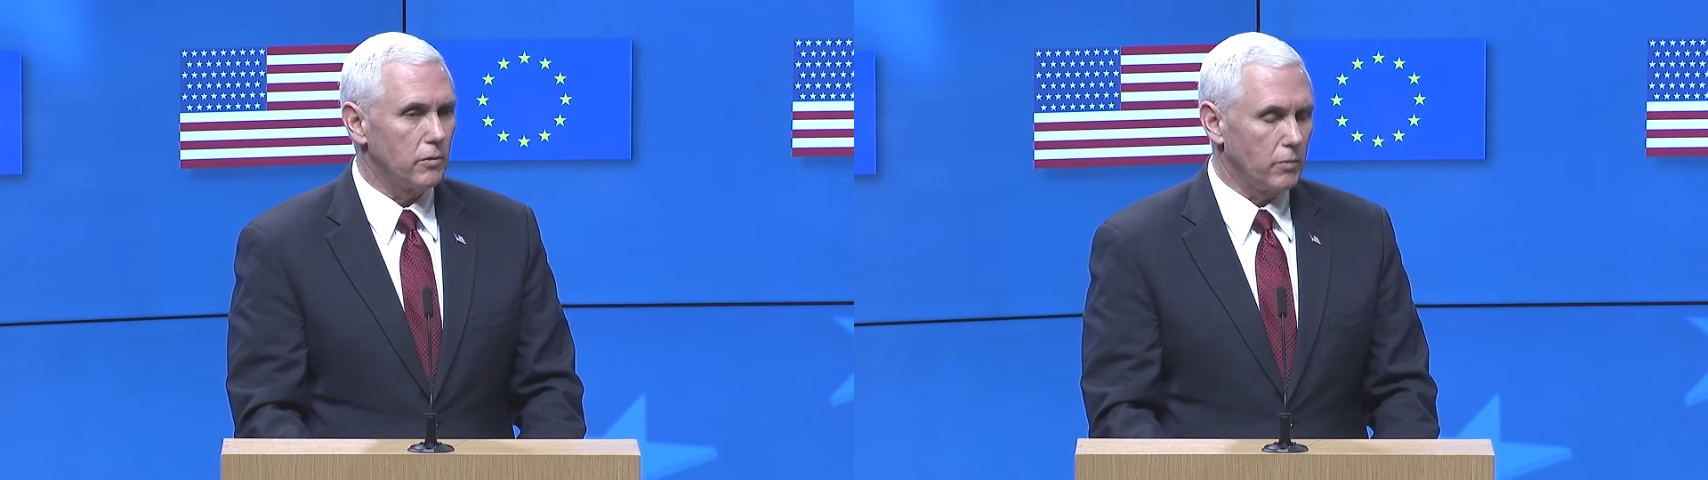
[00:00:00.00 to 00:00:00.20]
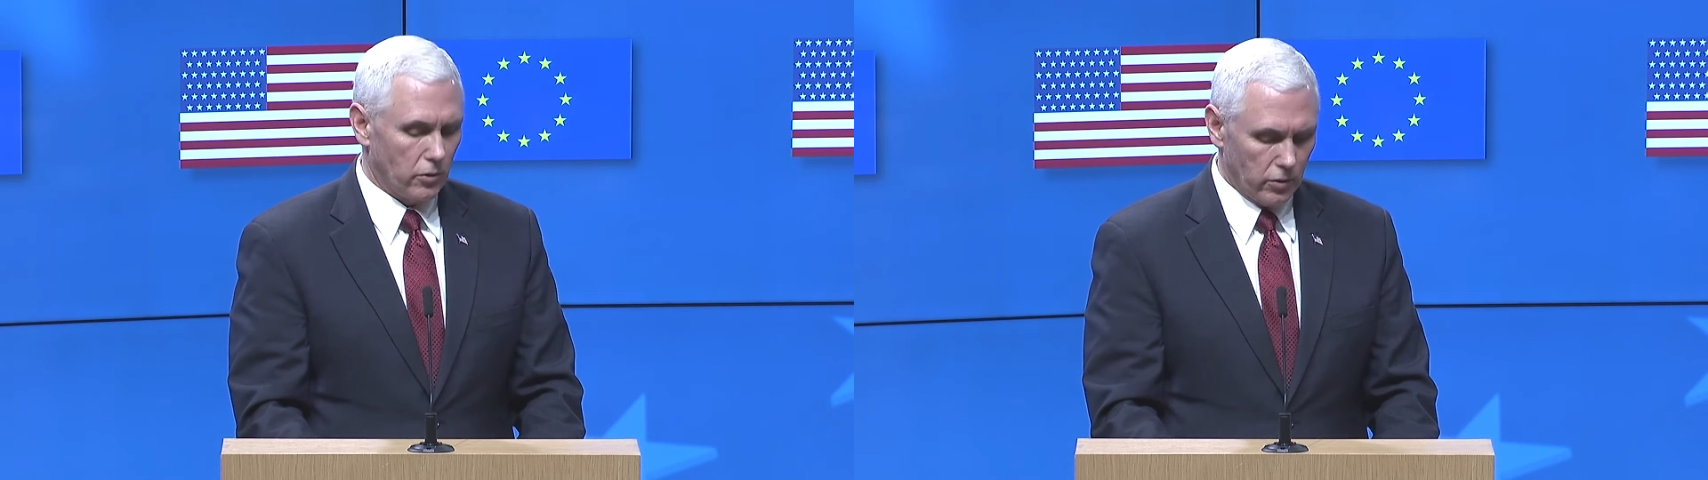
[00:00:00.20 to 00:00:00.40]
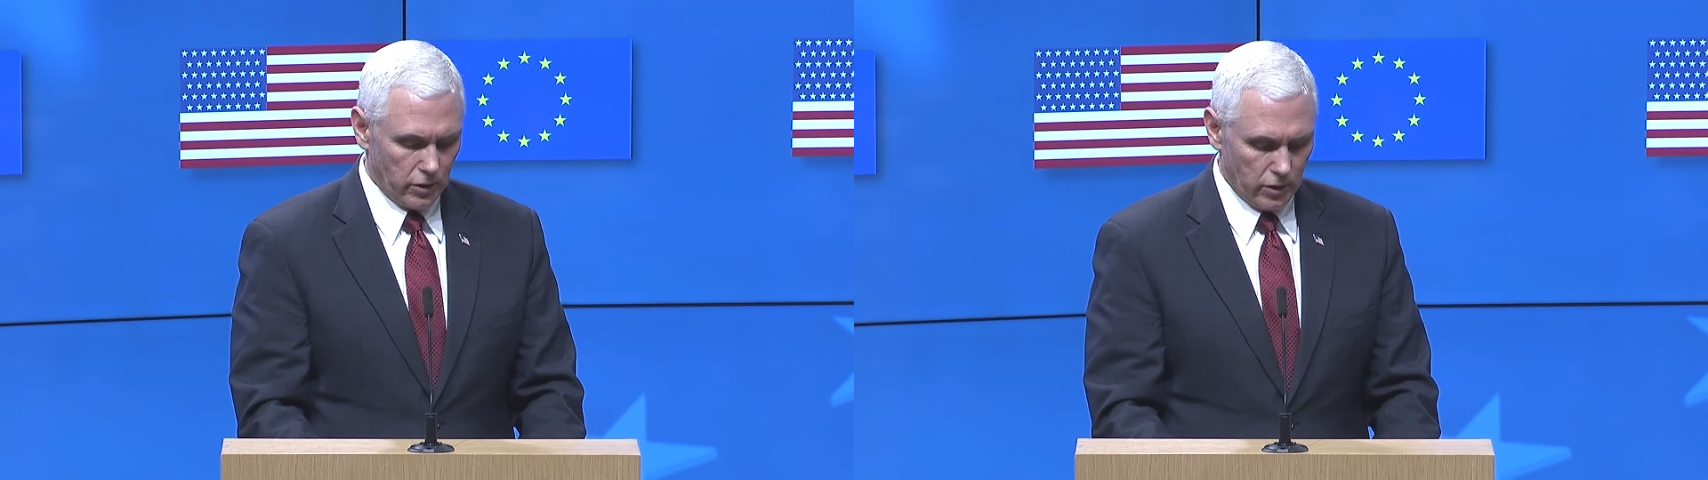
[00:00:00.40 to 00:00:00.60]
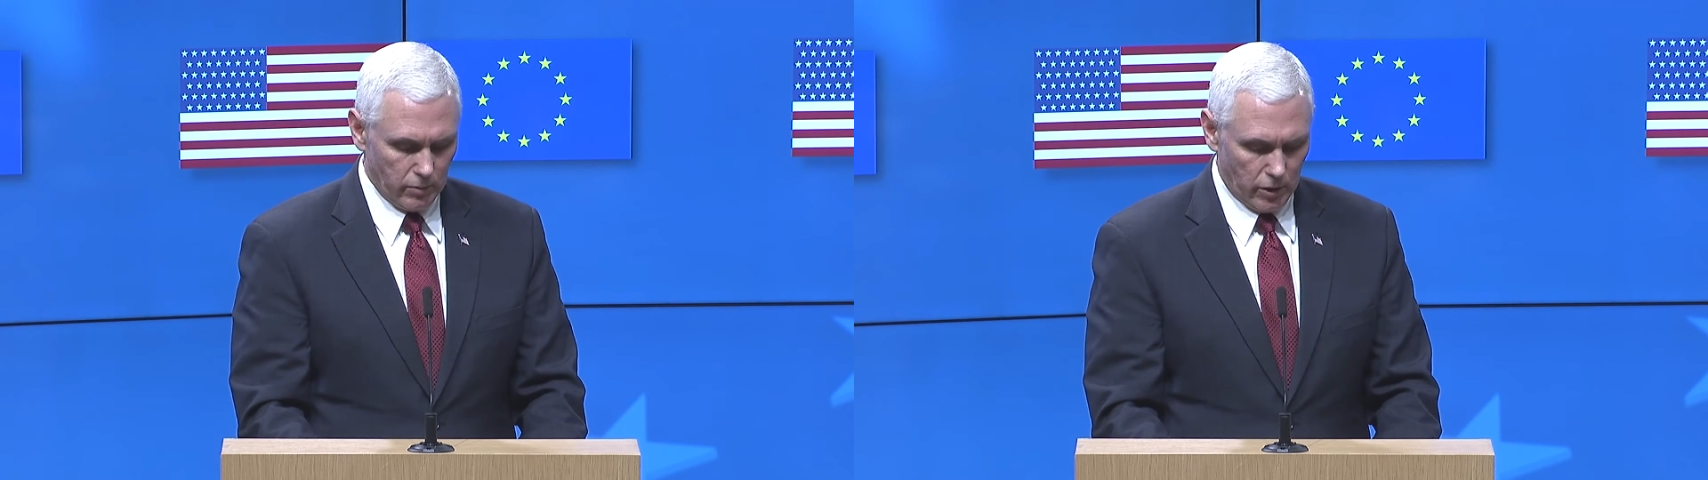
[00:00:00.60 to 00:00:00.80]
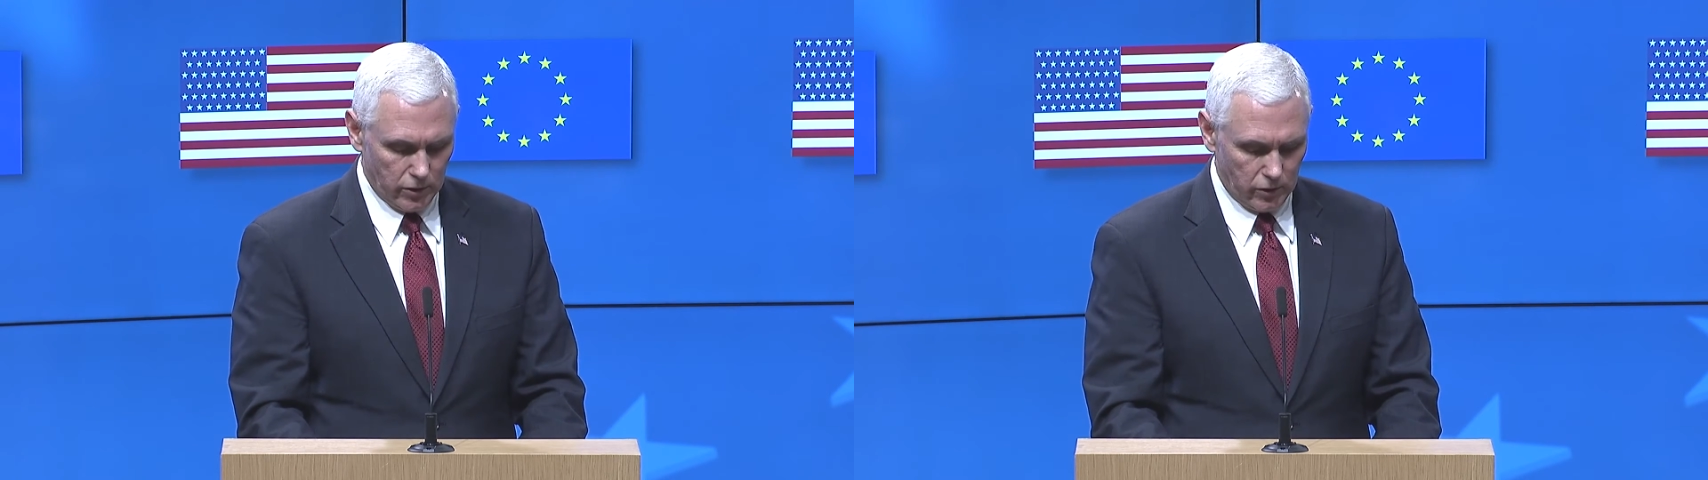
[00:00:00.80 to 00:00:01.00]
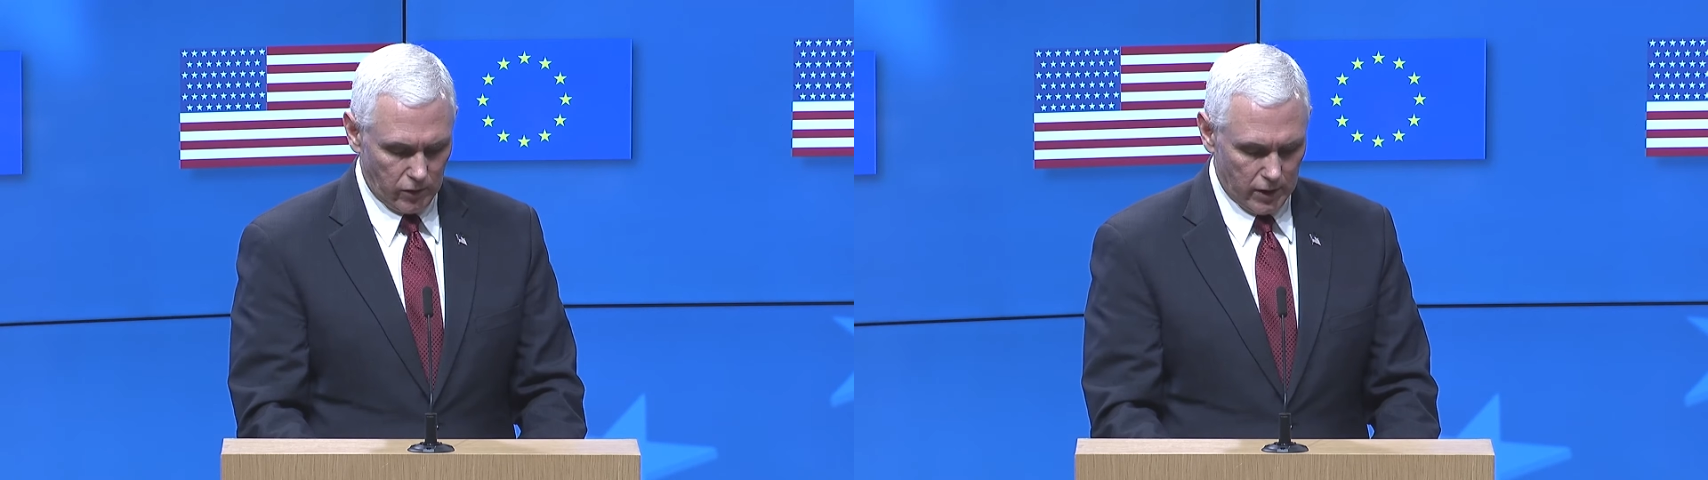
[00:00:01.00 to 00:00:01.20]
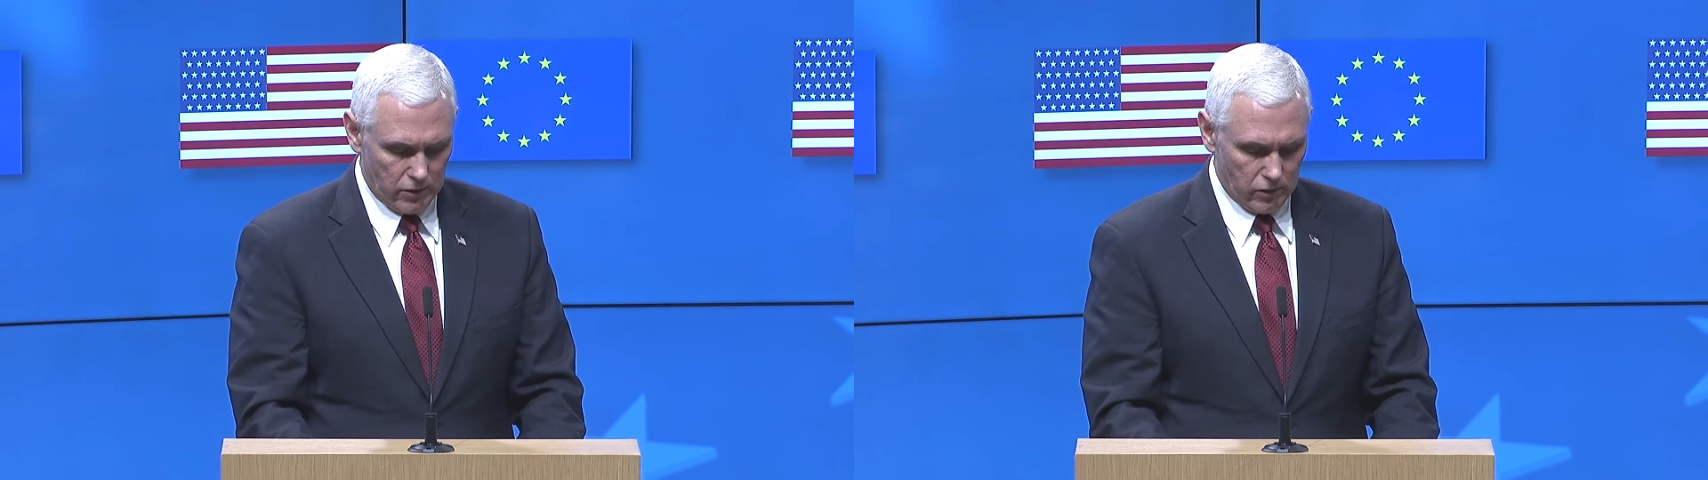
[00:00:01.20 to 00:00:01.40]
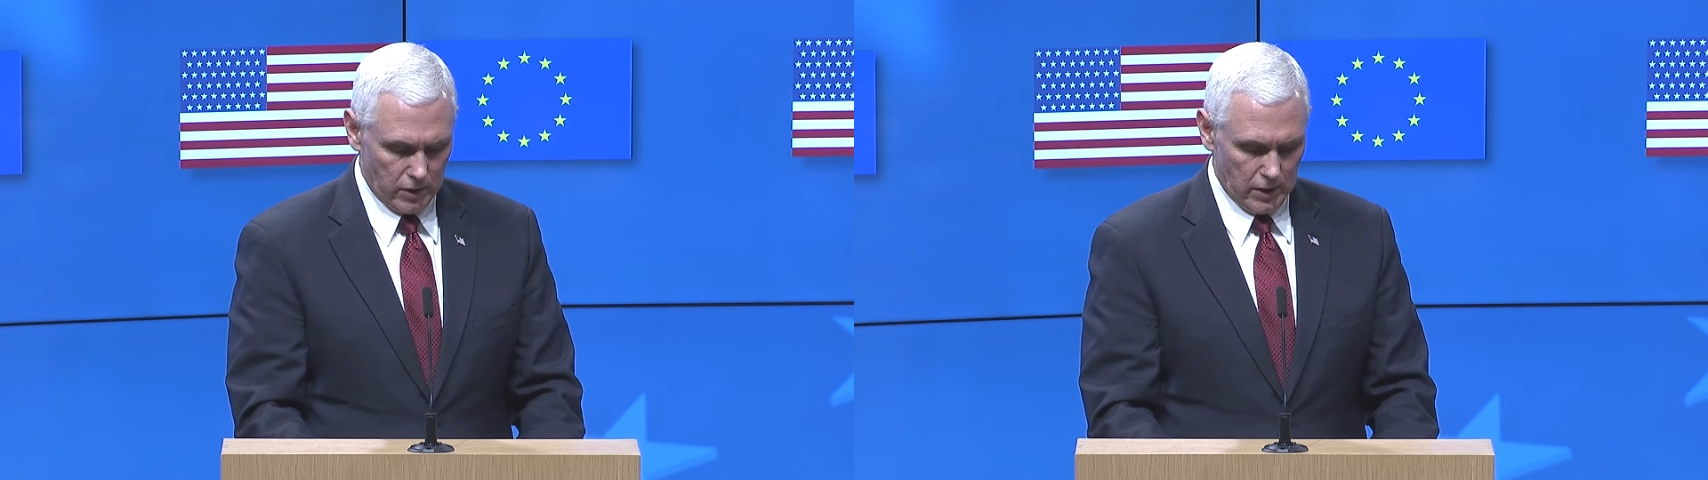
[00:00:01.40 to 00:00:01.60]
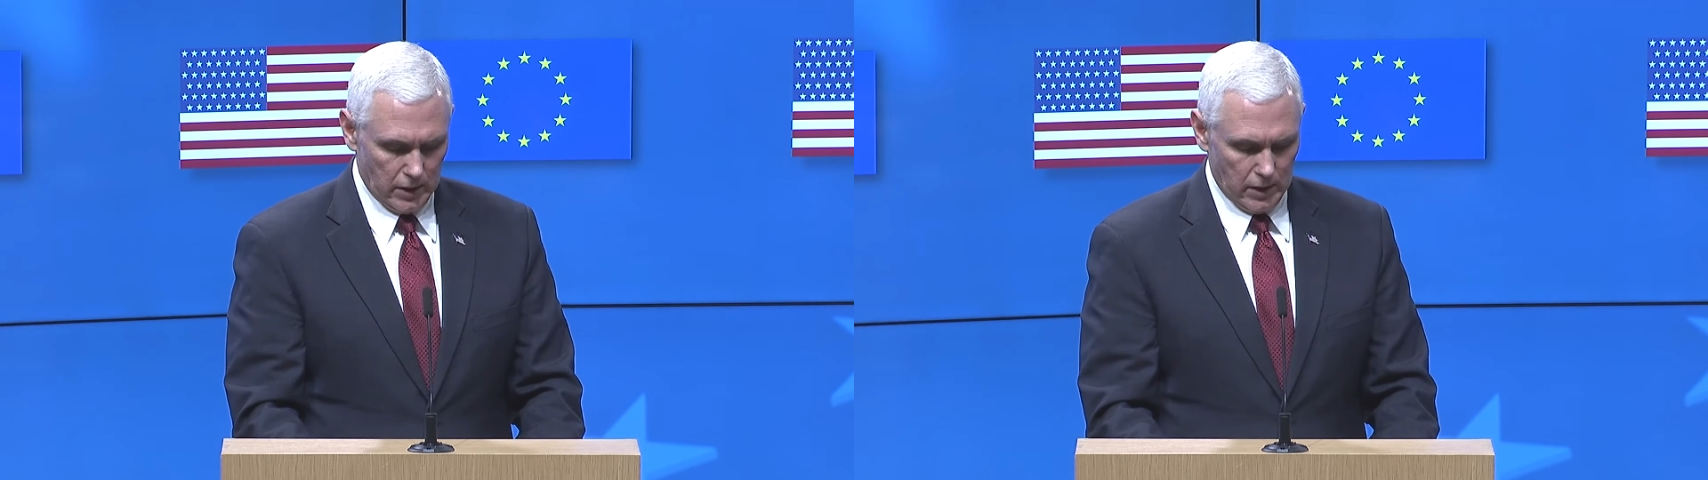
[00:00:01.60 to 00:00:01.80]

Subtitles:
in Poland and the Baltic states